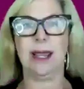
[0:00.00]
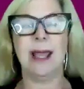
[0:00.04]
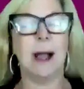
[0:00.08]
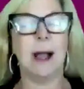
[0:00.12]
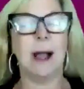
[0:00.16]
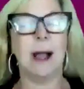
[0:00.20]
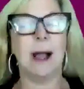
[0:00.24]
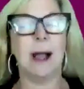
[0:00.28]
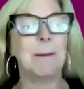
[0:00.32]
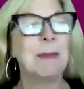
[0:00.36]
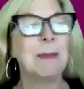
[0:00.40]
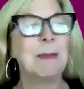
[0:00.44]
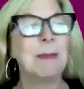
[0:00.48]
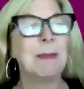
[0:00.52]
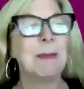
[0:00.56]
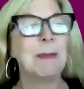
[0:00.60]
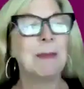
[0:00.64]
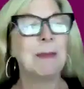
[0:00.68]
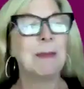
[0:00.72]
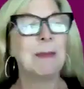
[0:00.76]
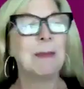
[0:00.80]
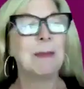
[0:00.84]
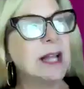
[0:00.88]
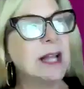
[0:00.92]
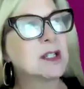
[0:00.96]
I am.
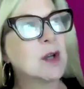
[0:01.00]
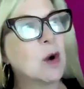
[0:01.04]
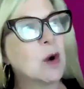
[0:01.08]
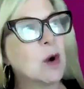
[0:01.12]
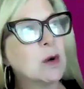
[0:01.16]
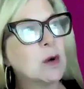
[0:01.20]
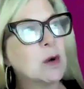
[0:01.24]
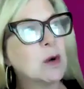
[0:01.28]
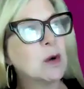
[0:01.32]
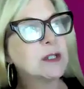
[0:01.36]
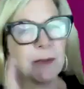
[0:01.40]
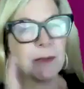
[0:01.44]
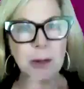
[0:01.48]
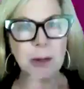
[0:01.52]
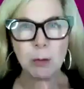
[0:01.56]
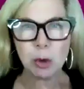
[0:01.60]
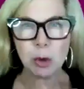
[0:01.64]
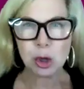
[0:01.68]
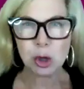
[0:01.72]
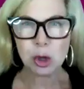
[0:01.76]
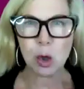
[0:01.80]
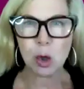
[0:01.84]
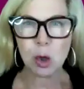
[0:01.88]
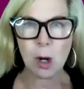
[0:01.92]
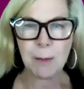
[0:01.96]
And so something
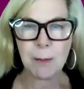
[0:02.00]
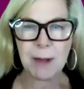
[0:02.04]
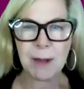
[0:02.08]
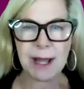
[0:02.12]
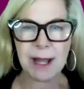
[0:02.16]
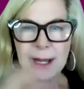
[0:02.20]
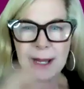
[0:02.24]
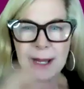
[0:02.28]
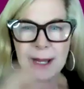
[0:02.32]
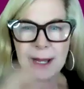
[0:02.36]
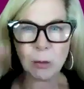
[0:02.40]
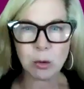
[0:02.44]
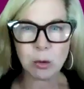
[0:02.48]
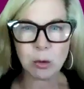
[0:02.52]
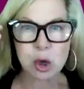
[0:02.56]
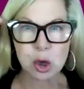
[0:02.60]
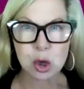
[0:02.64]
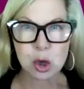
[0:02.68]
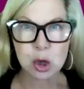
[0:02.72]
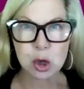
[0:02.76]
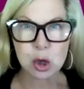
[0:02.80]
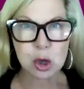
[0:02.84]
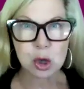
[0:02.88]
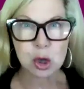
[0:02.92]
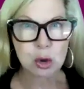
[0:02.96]
will show up and it will
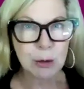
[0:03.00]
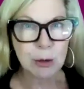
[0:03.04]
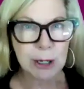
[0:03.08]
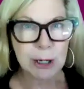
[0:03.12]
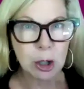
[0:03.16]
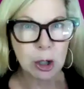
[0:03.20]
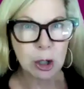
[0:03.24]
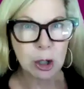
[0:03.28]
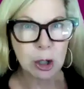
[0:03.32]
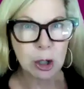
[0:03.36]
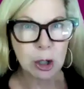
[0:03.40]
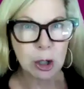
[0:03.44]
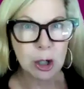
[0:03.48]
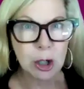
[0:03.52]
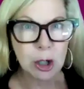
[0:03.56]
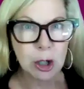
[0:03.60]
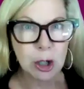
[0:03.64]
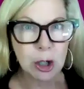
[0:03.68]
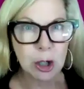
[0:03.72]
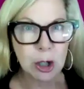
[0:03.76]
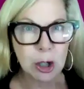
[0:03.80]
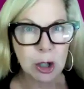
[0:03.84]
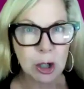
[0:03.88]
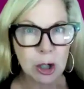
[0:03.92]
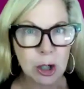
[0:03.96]
trigger
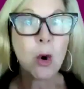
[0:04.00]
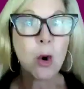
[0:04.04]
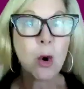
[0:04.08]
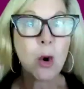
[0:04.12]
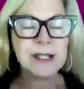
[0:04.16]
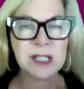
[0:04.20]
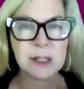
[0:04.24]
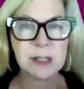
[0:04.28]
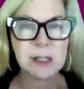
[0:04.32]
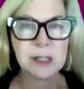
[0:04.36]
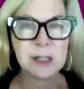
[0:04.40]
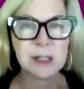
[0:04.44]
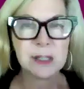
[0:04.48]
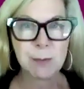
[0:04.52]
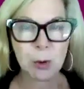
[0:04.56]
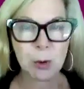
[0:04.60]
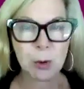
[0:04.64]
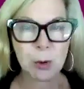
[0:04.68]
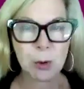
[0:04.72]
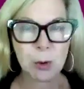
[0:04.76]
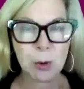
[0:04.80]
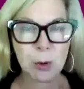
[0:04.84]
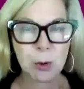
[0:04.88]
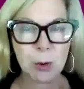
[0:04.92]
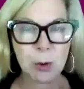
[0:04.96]
more
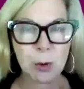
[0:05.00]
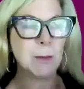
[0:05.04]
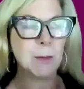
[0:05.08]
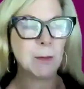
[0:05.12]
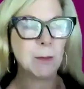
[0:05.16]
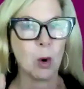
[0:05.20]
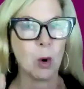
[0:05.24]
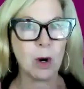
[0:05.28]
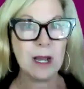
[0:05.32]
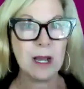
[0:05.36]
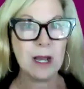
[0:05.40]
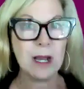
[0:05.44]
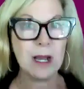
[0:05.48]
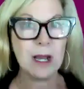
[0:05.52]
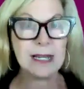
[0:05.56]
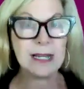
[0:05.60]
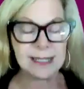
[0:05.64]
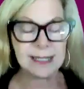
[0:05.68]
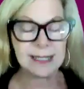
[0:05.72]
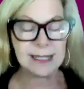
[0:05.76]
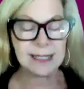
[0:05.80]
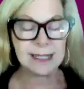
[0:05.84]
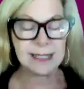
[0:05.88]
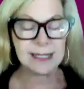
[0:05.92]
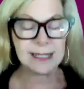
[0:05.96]
inspiration, more
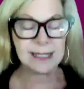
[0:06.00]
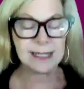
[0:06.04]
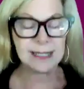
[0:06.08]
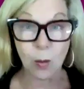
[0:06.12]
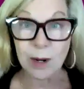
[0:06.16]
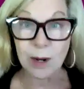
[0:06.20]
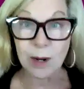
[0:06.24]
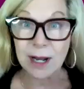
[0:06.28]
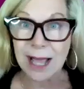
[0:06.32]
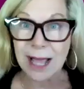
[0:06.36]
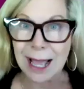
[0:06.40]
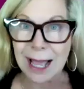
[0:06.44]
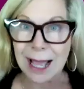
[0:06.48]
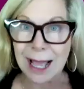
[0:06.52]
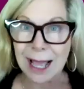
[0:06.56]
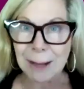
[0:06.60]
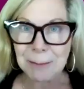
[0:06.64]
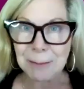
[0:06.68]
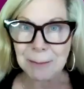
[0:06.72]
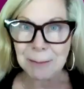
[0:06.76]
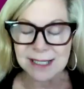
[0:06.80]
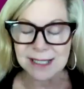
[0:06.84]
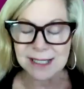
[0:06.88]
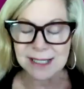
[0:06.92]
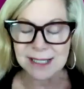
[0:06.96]
ideas. And so what
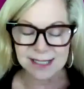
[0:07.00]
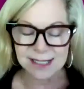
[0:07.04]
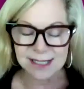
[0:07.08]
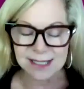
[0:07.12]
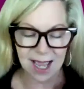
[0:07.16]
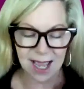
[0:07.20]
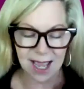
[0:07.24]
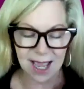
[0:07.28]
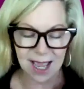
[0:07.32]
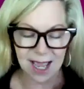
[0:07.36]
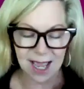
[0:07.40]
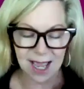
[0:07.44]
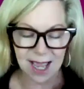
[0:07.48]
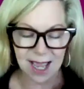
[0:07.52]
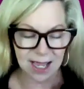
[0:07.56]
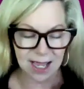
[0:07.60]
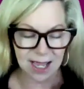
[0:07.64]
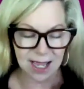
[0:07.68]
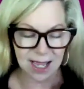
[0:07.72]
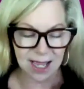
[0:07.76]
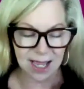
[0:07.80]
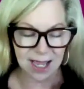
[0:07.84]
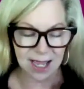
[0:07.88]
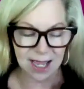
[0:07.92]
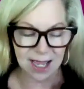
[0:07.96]
happened today
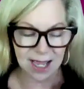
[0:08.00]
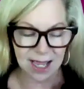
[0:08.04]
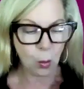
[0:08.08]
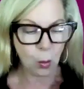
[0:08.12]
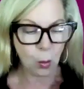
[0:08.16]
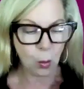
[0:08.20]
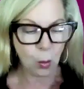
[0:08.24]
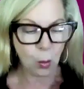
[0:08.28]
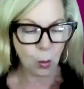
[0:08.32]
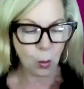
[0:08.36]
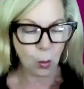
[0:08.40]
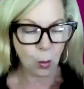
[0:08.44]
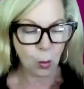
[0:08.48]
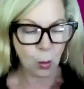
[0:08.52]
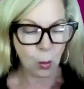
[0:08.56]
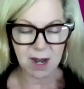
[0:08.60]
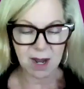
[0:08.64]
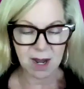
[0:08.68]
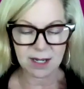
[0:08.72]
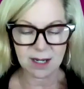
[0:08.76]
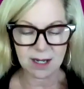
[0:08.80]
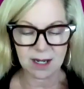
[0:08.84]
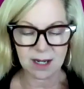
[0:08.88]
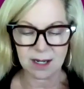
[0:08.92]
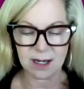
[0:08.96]
was one of
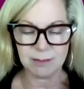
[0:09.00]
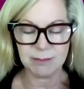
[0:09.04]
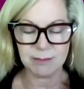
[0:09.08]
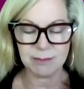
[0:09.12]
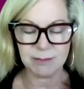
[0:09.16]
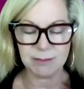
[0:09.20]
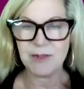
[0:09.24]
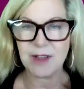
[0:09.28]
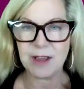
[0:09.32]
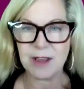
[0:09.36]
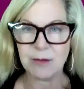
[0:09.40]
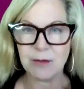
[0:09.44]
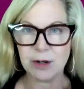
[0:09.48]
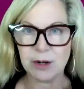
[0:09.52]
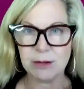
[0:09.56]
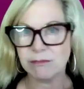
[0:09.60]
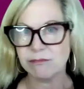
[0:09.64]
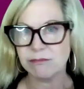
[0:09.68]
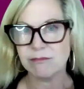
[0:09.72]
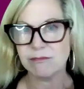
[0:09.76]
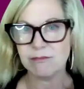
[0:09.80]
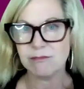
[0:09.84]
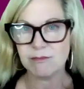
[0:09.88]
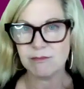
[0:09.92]
my favorite